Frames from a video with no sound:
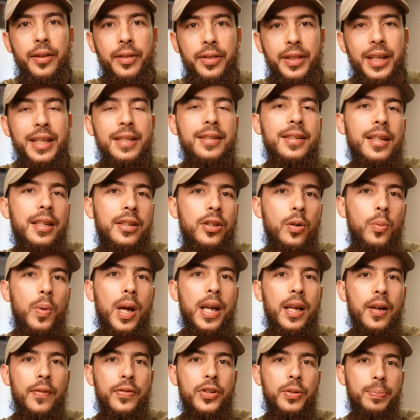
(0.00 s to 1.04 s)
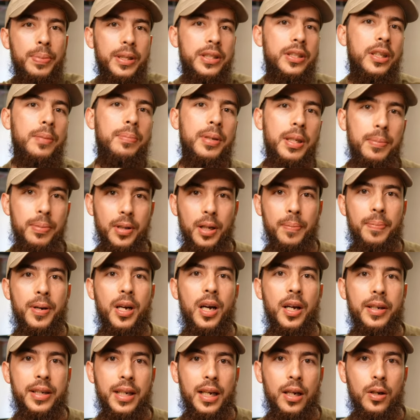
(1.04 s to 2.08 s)
this is a way of splitting people
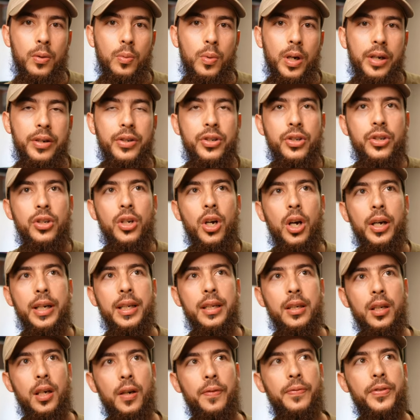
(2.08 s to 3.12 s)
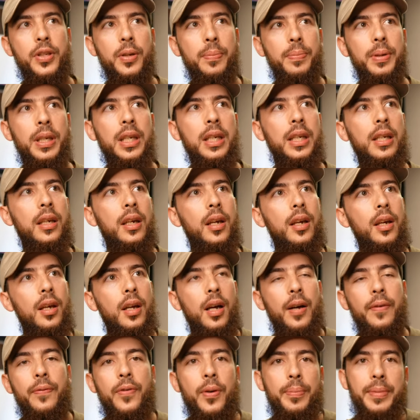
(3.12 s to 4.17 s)
apart now, where it's not enough to be
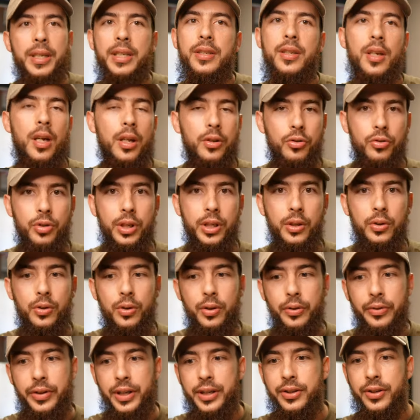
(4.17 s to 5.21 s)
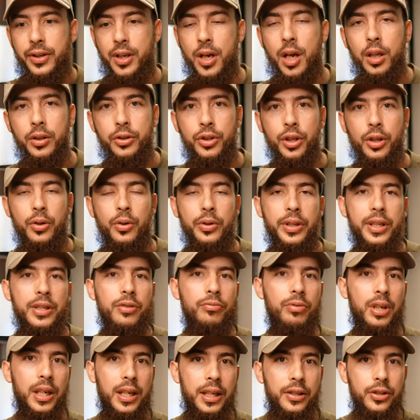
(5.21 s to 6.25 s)
from this country or this culture or
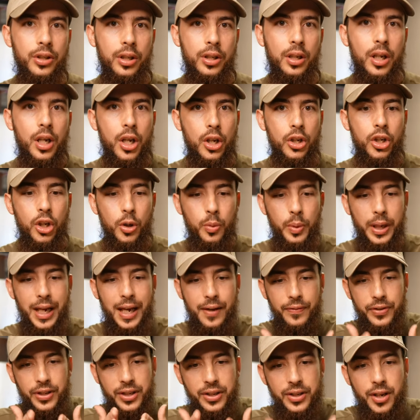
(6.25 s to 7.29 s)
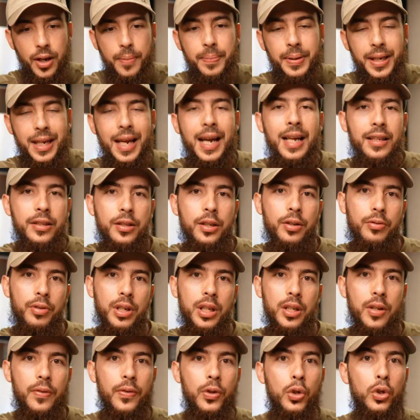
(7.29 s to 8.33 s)
this religion. No, we have
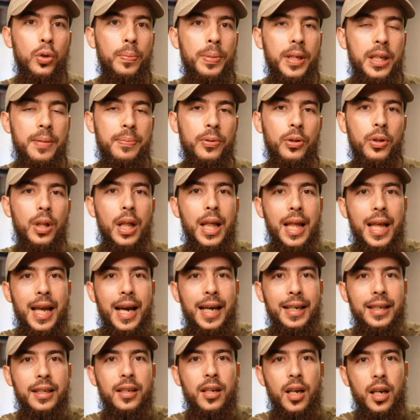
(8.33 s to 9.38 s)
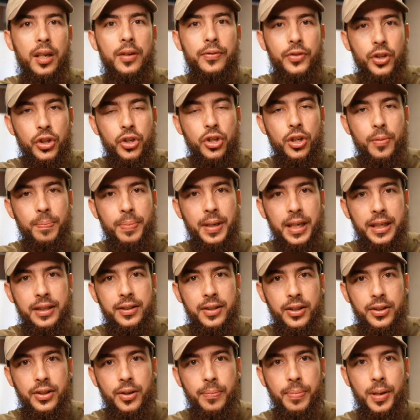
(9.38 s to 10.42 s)
subcategories of all people, and it kind of just
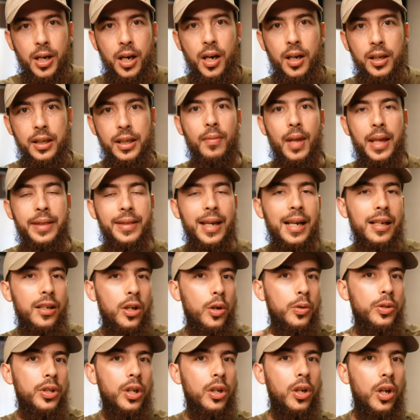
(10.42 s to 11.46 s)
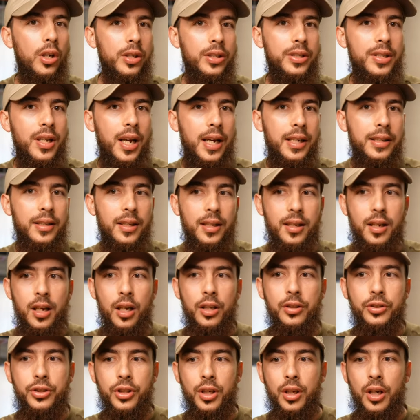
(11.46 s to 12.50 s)
splinters apart. And that goes alongside the
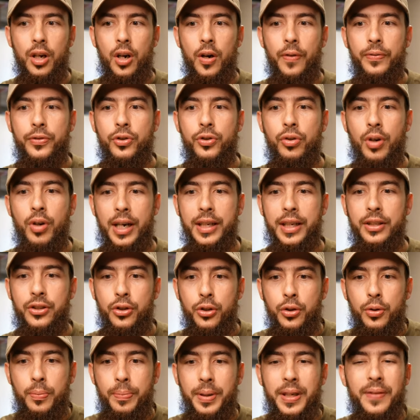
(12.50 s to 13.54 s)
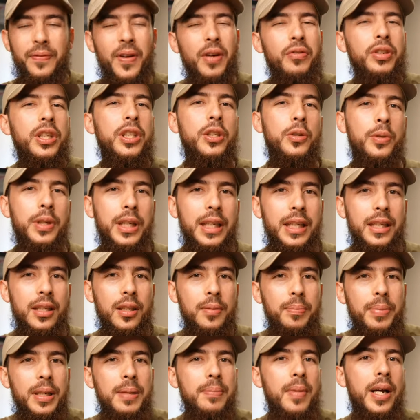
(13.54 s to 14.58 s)
culture of trying to be very unique
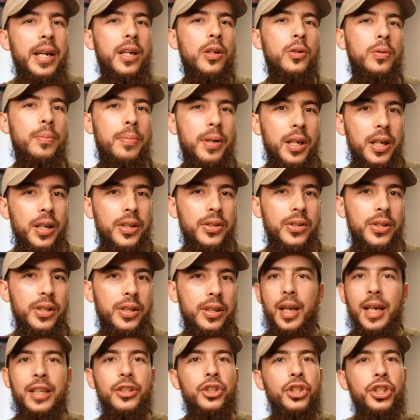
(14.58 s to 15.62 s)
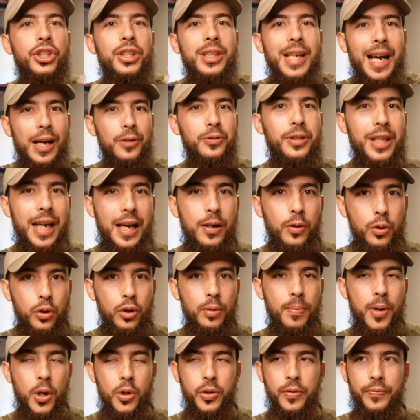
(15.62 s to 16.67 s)
and be my own person and shout out
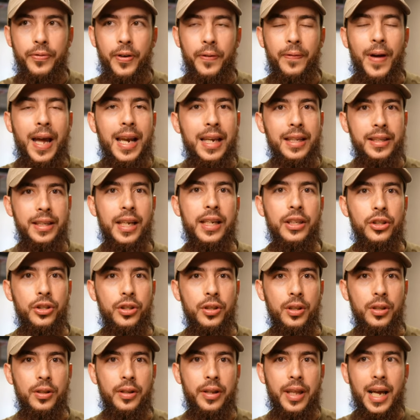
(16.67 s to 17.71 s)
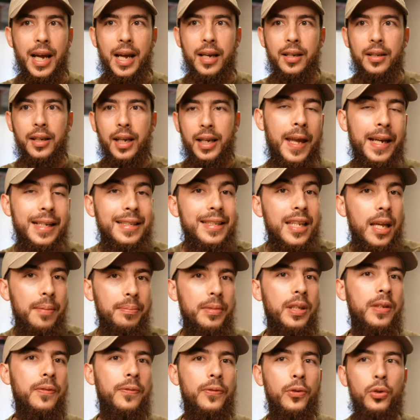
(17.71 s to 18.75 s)
almost for validation that
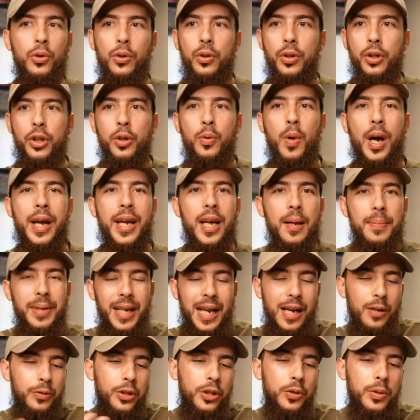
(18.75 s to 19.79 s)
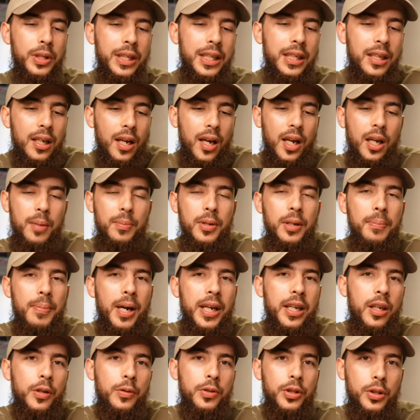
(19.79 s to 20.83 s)
accept me for who I am and how unique I am and
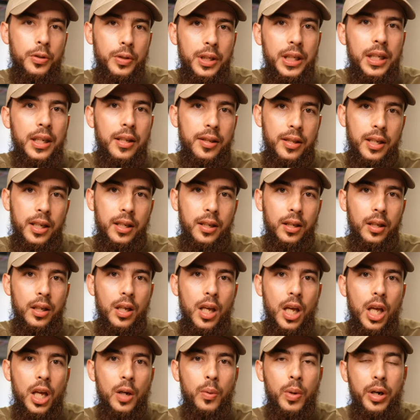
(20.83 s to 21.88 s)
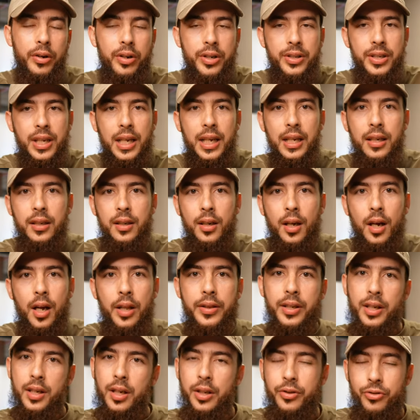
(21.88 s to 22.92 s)
my own unique thing. Whereas in
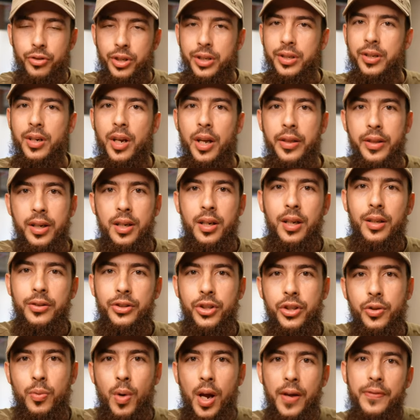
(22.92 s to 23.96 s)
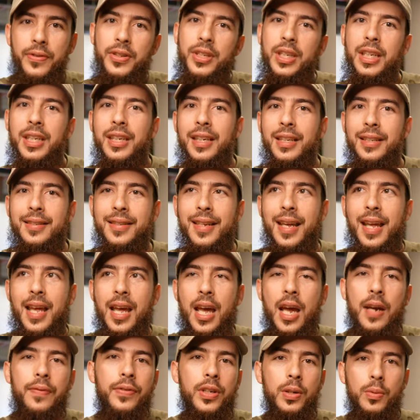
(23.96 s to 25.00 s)
other countries and other cultures, what I've seen is
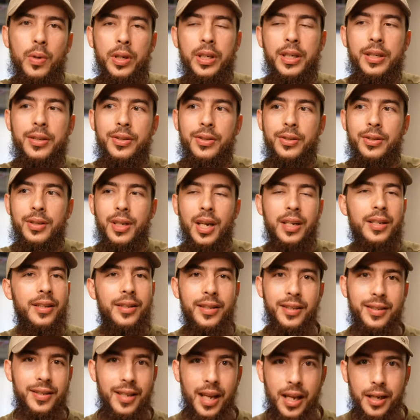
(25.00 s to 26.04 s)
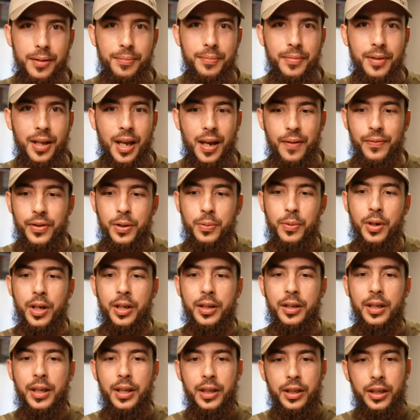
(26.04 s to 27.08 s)
everyone is kind of the same.
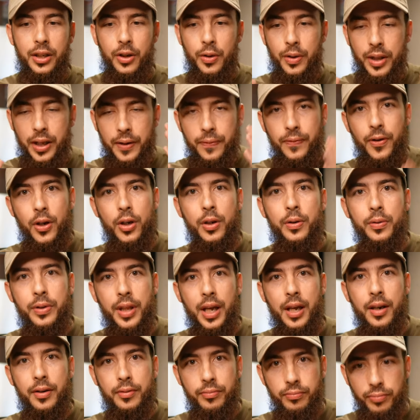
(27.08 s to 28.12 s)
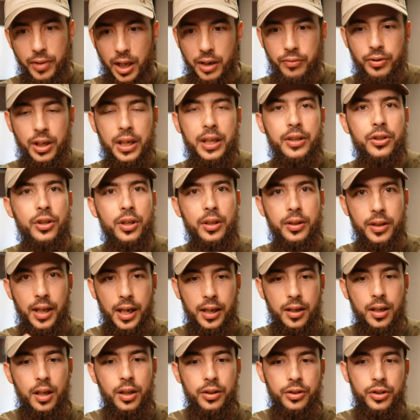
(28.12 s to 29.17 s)
Everyone, you know, they follow their, their religion,
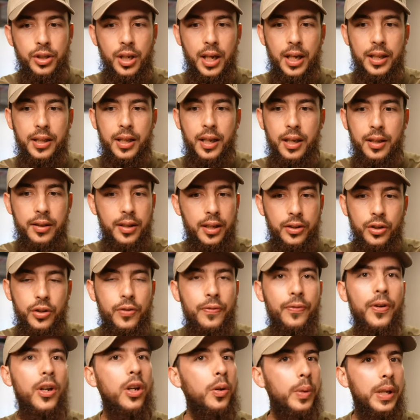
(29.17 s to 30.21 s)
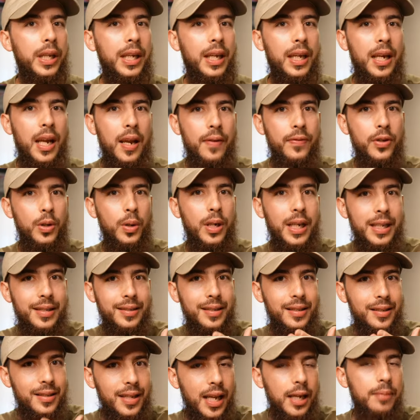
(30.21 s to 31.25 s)
their culture, and they're, they're just following it. And everyone
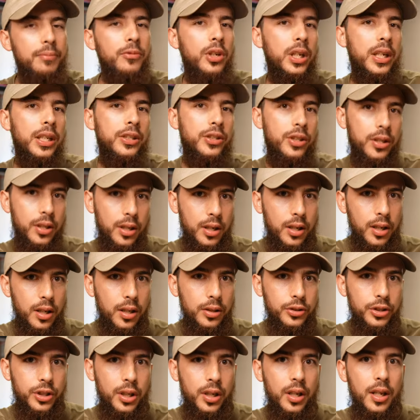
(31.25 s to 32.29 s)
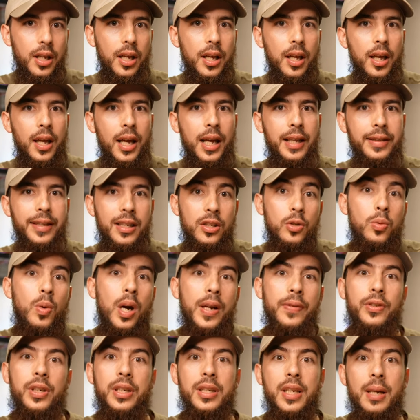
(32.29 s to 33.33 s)
has the same religion and culture. And that's
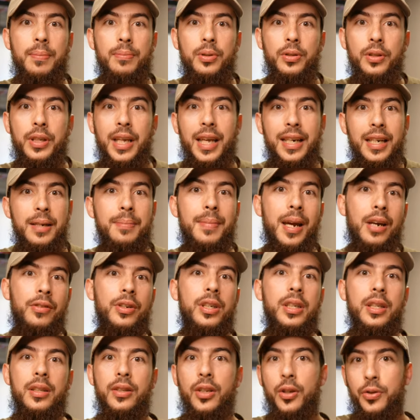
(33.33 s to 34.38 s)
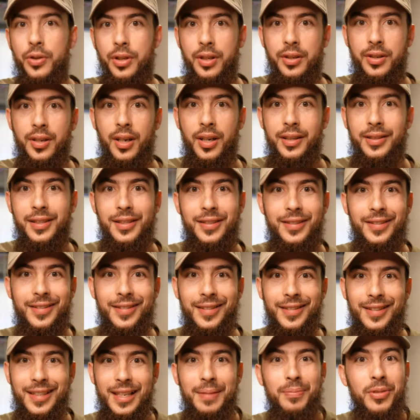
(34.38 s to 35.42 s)
why, for example, getting married in those
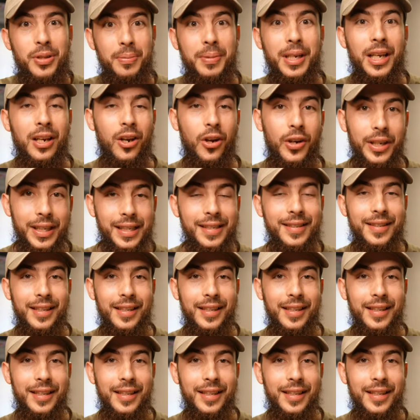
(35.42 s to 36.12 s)
societies seems to be a lot